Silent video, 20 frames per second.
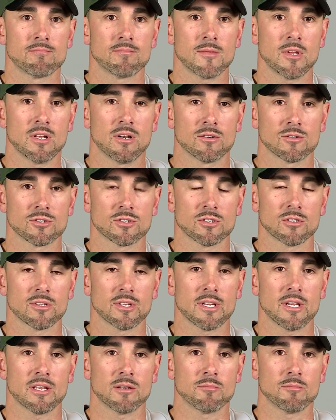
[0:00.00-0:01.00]
You know,
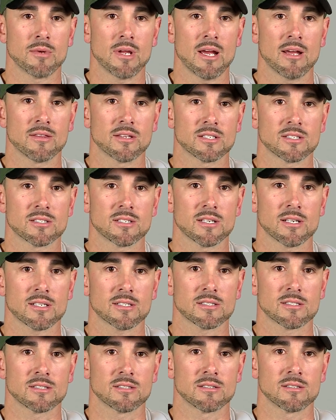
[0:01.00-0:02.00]
certainly getting behind the
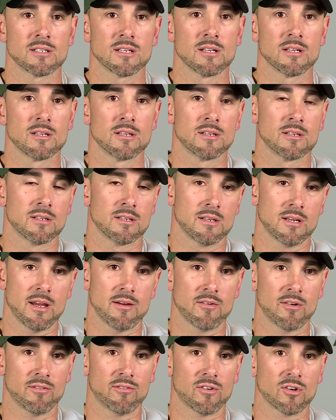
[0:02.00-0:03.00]
sticks and
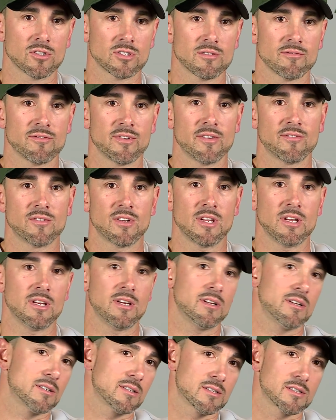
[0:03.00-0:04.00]
having a first and
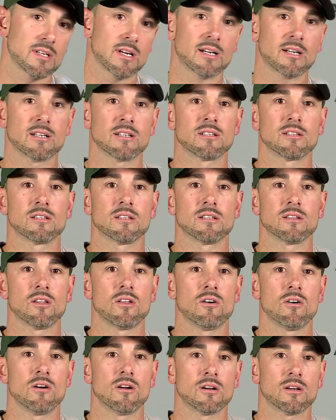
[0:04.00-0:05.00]
15, second and
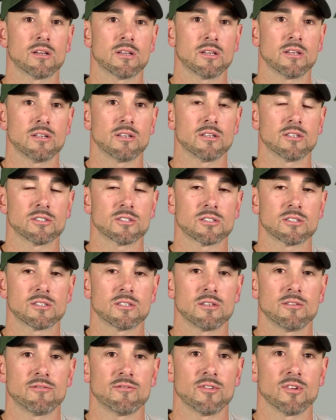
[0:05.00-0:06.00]
long,
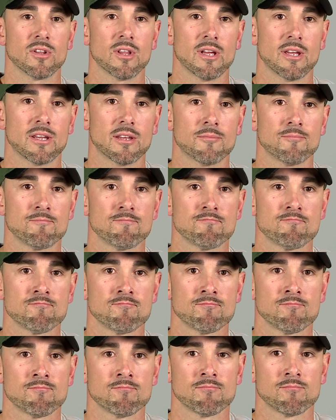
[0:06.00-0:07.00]
you feel like
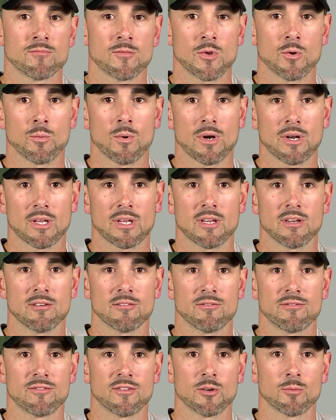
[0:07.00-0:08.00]
you want to
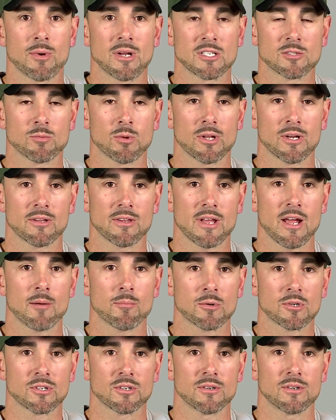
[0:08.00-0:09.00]
give your best player the
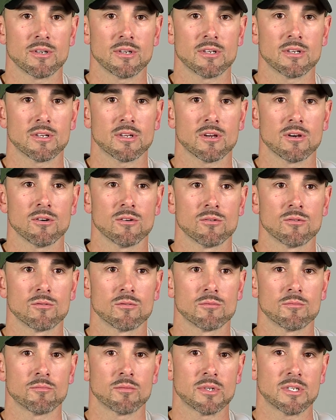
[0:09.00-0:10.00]
opportunity to
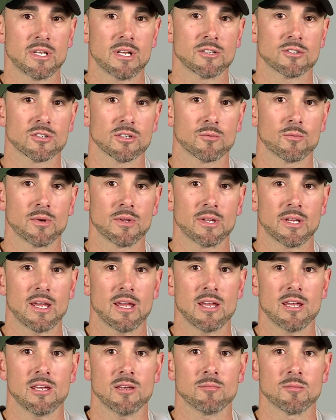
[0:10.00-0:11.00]
go potentially win the
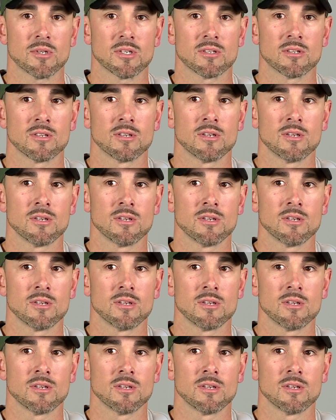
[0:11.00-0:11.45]
game, and